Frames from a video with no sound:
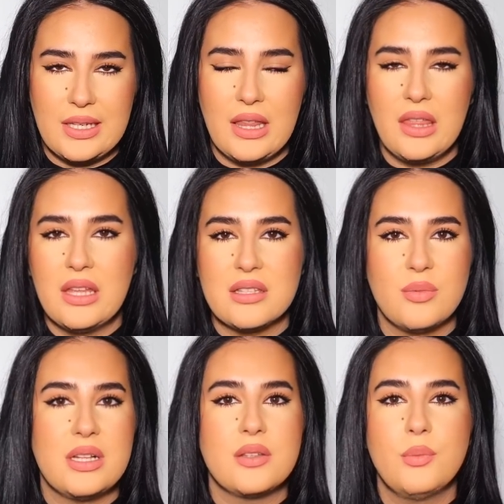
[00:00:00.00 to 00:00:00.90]
and I think it
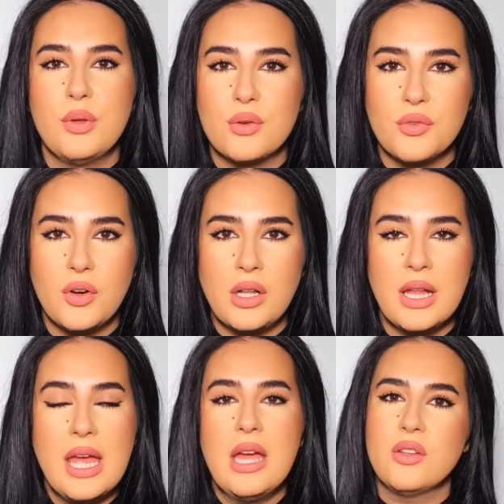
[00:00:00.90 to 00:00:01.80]
smells beautiful.
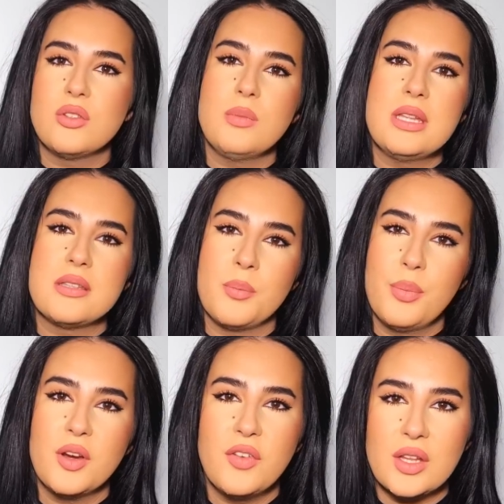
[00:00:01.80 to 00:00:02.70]
To me, it's a
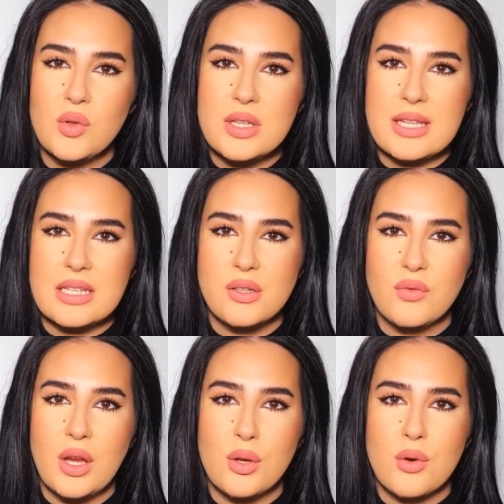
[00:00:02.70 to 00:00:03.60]
perfect unisex
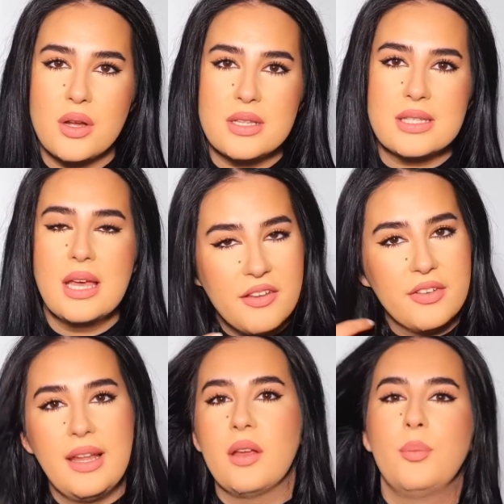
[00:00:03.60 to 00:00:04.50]
fragrance. I
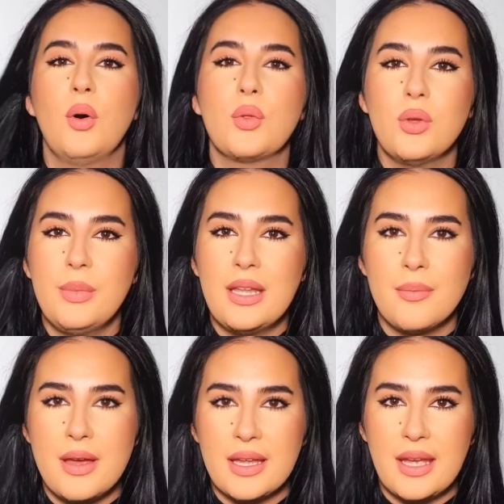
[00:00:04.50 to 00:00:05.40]
feel like both women
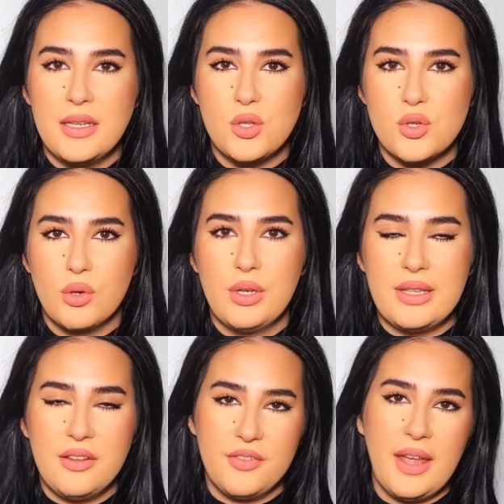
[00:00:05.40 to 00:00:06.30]
and men can enjoy
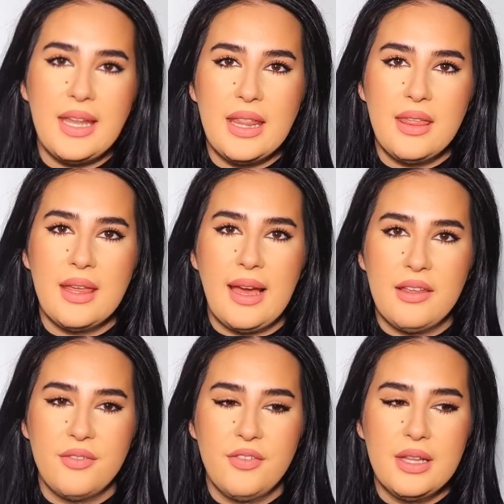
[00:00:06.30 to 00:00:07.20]
it. If anything, I
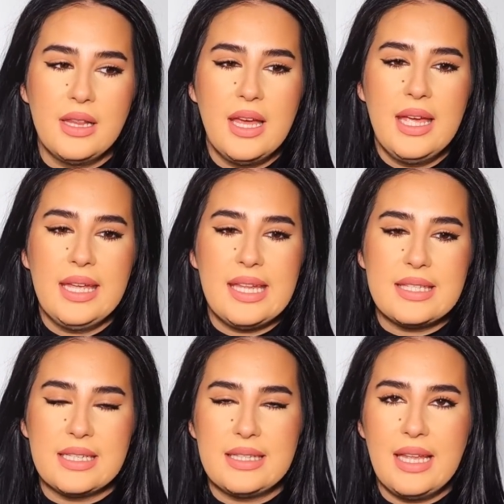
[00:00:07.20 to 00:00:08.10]
feel
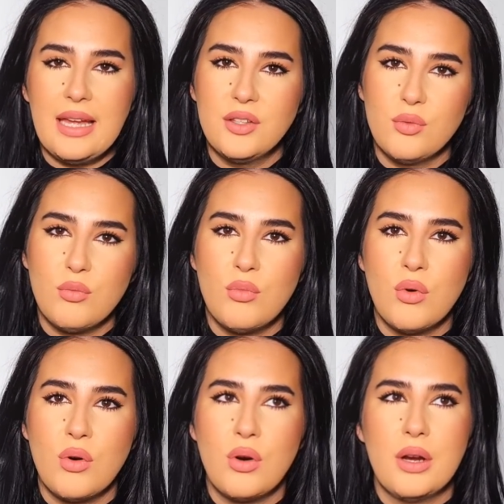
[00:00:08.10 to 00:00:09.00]
it's a tad
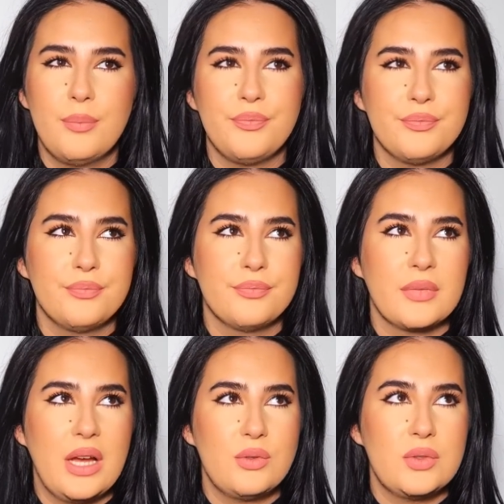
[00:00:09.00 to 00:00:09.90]
more,
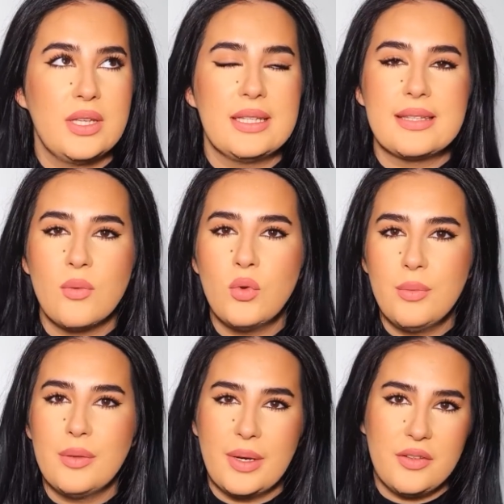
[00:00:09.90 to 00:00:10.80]
how to say, some
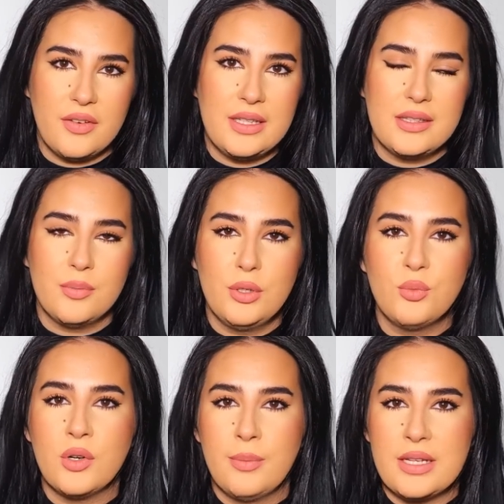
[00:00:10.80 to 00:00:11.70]
women might find it a bit more